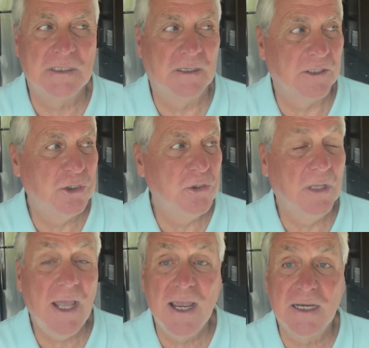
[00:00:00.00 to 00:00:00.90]
Now, the 2
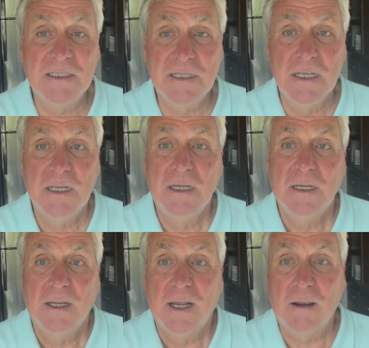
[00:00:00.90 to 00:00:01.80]
legs, now